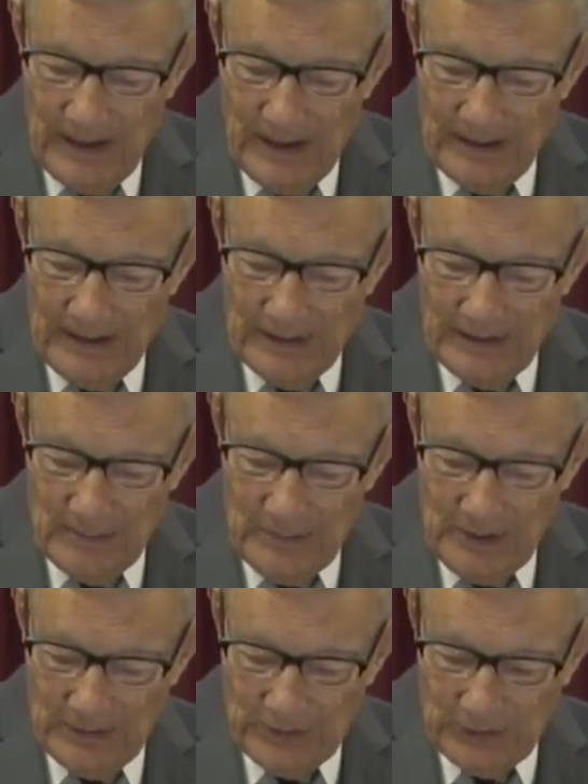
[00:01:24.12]
And in the
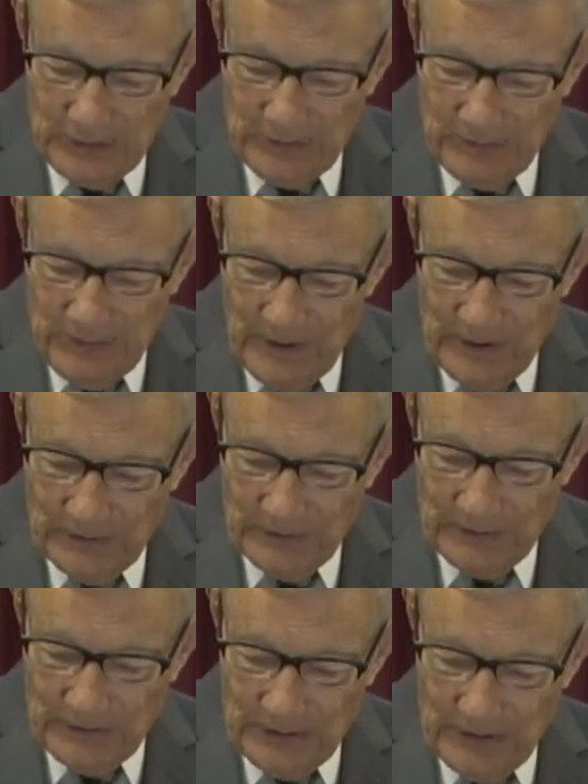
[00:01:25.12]
midst of
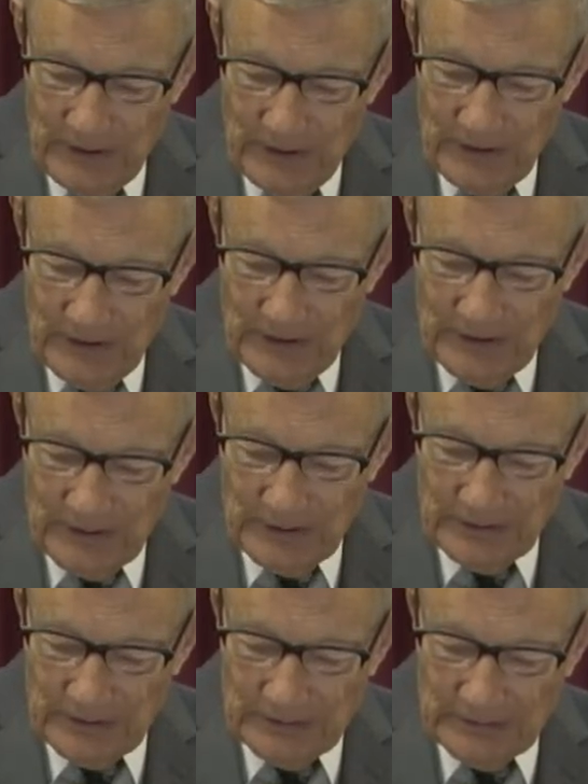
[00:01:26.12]
this,
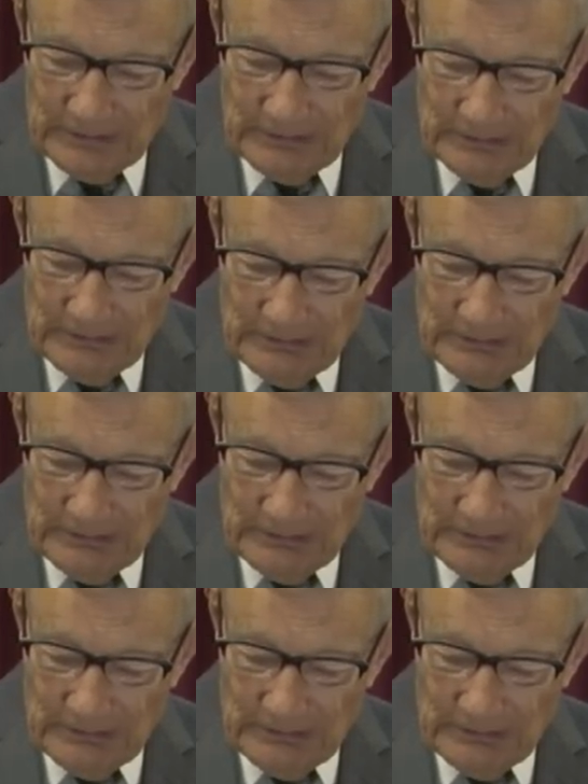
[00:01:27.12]
uh,